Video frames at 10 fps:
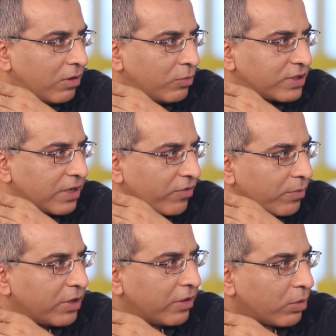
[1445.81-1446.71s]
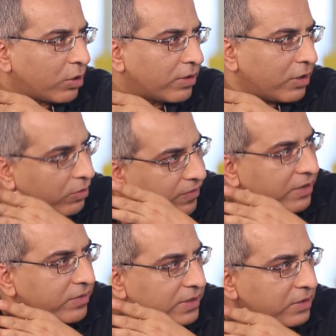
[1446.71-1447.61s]
Almost everybody thought that,
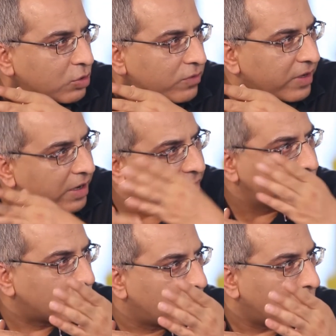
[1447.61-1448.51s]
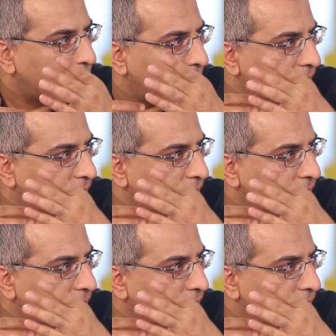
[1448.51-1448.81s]
5 years is over, I need to go.